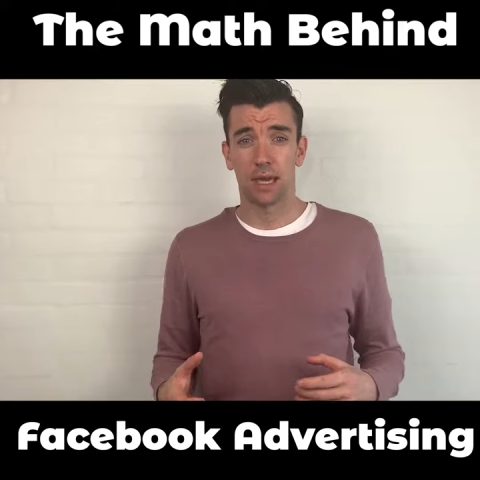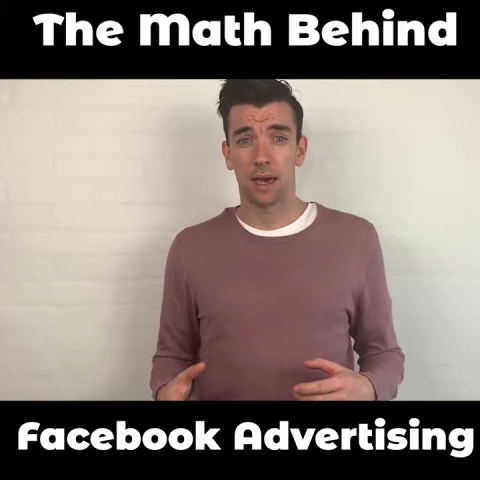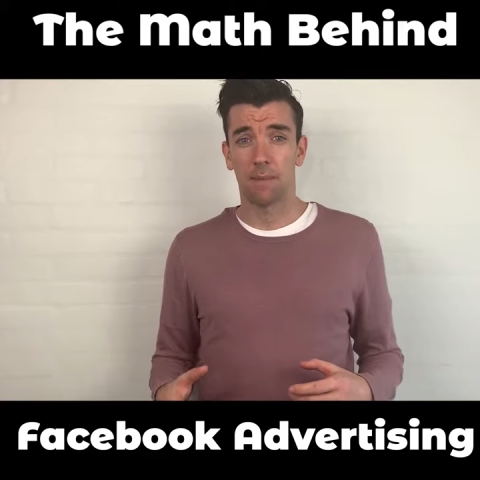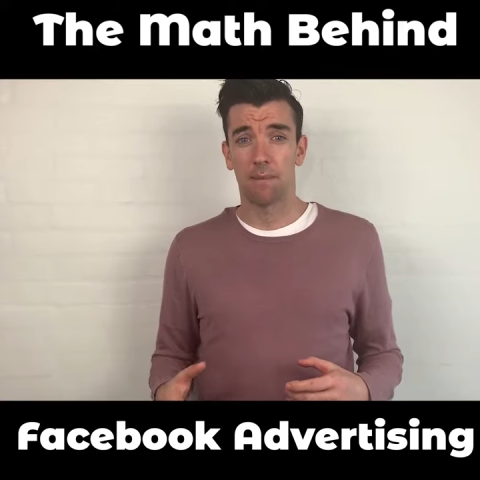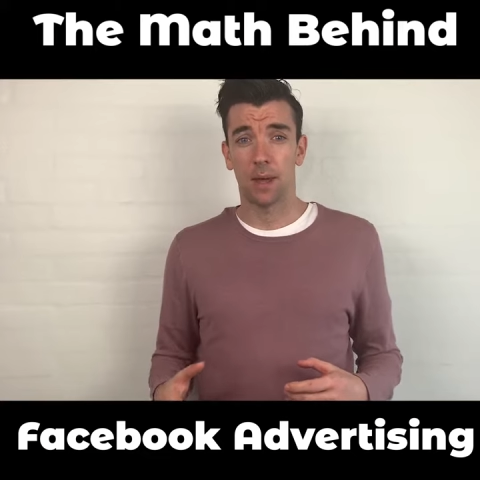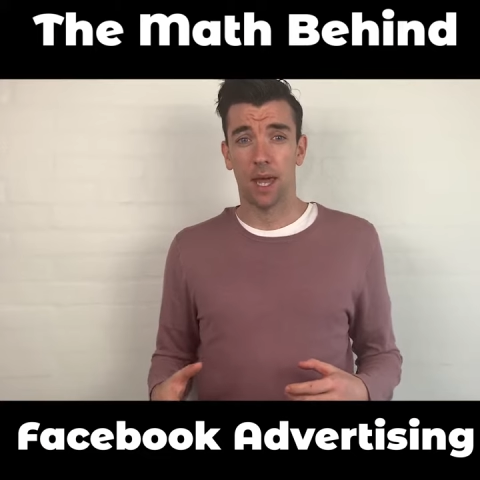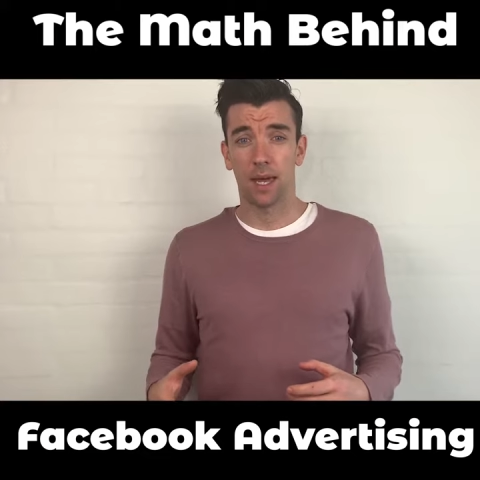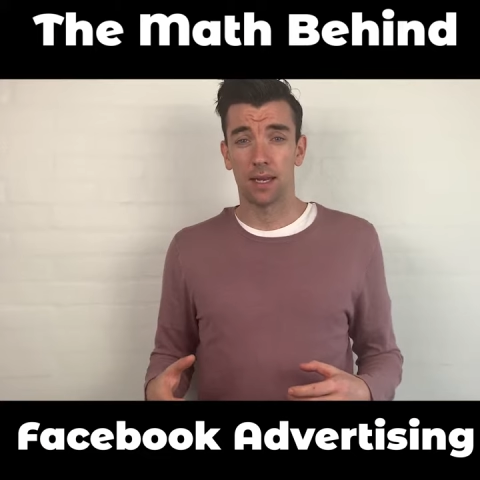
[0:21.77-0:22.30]

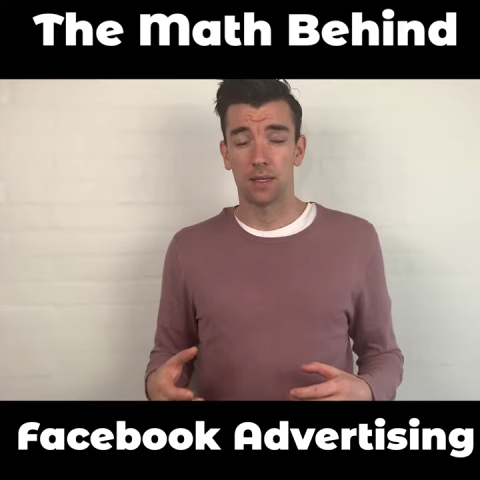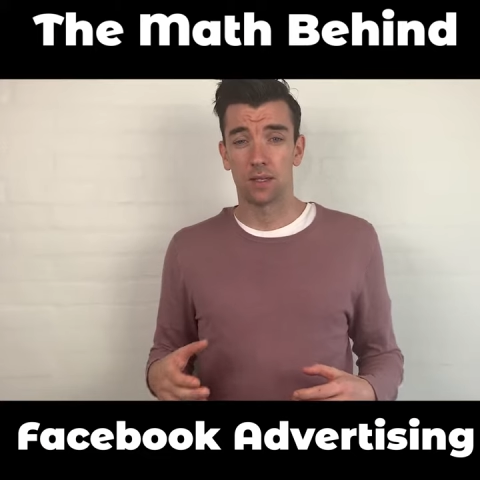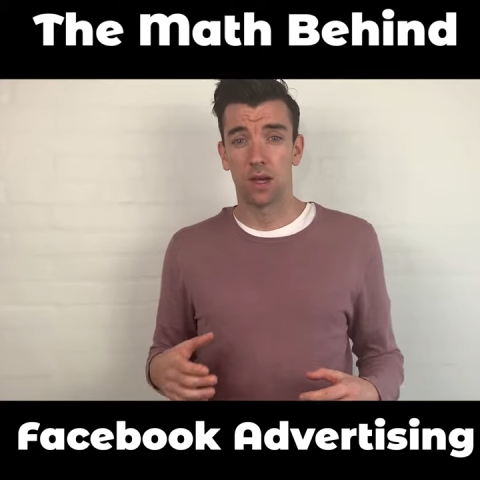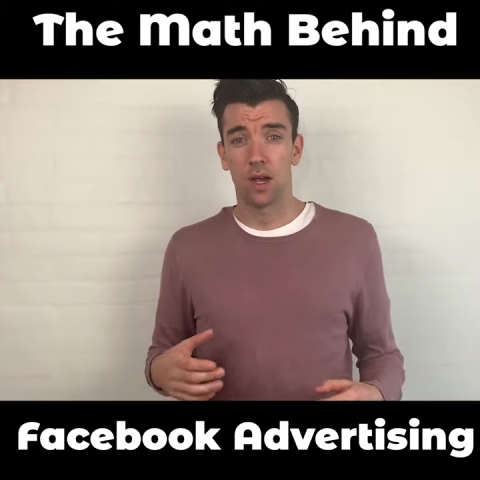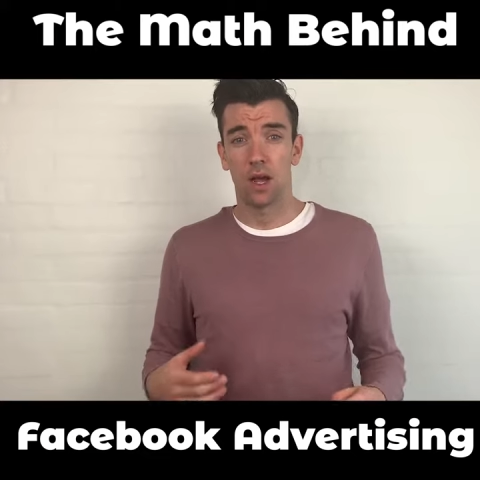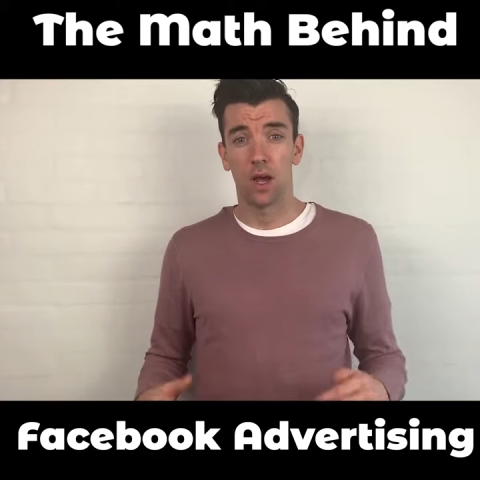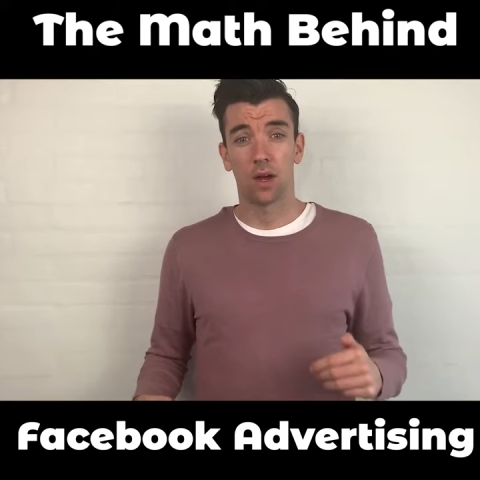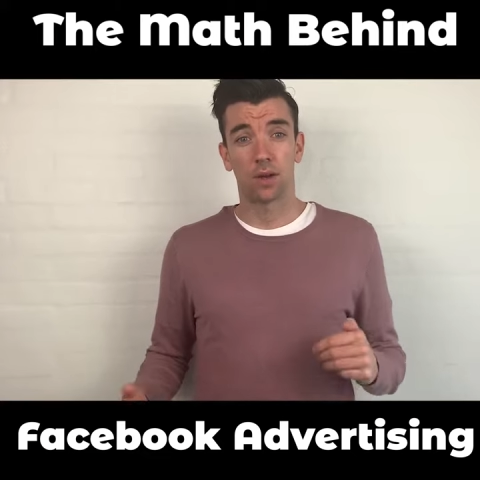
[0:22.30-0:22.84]
campaigns
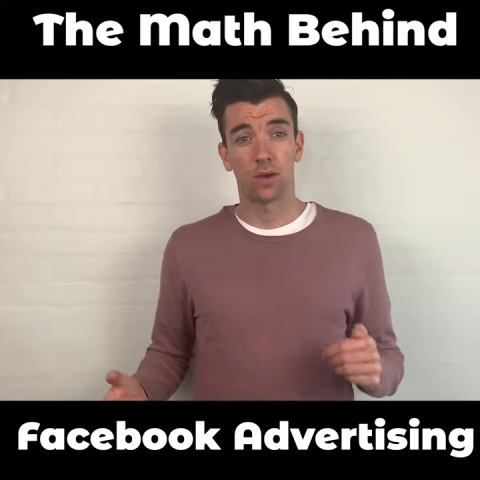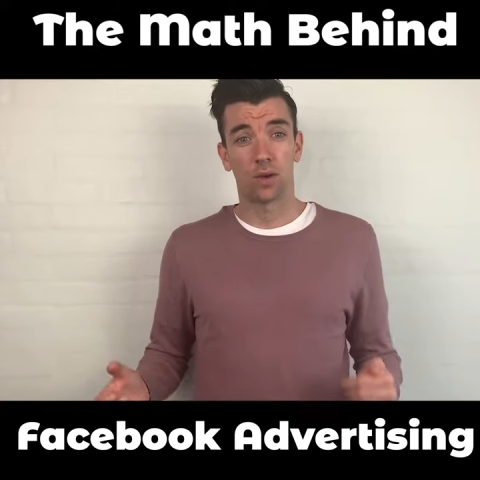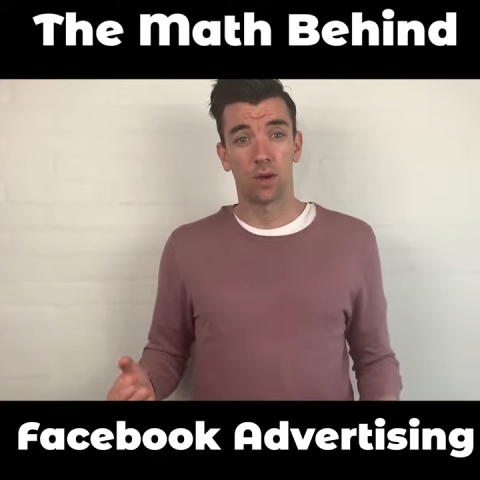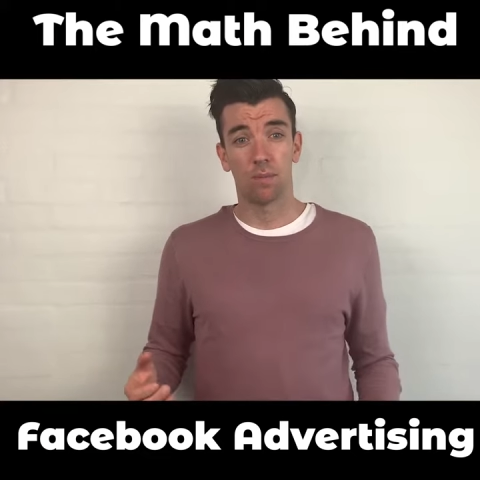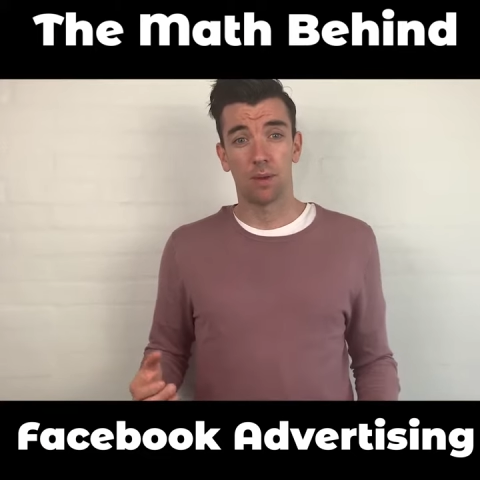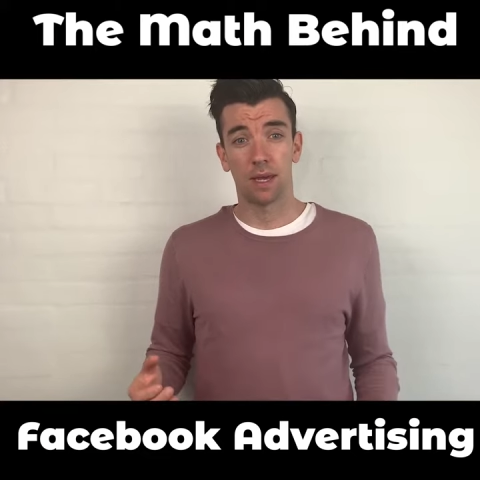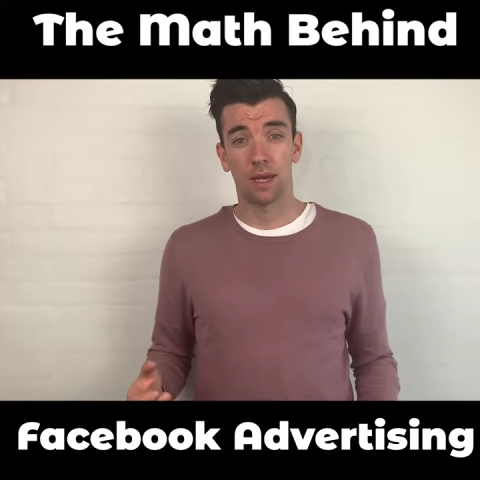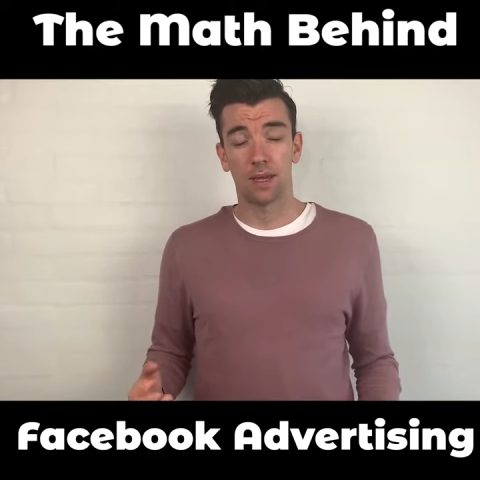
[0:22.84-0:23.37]
are going to
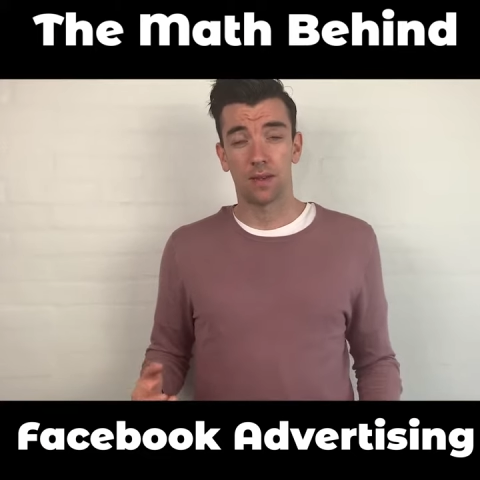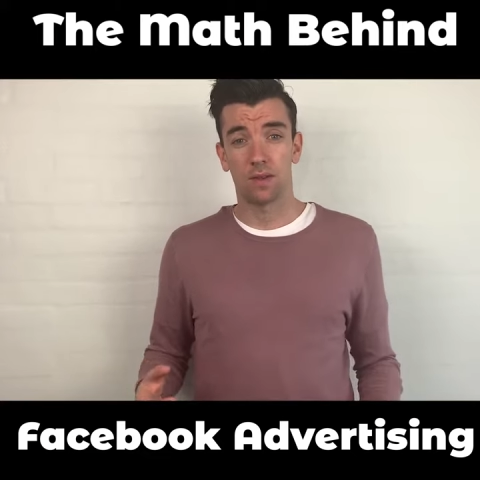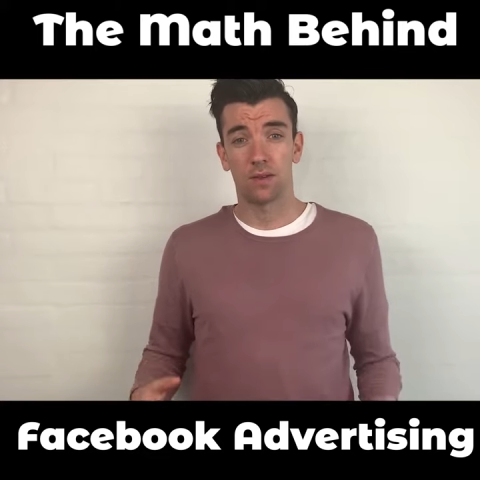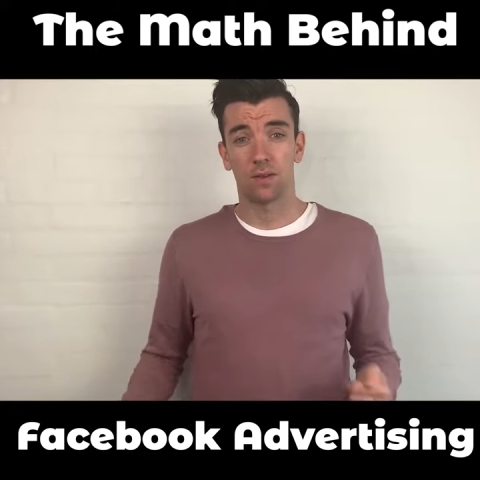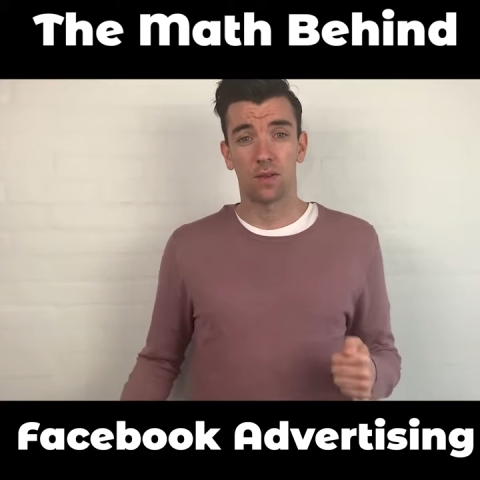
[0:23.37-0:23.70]
be.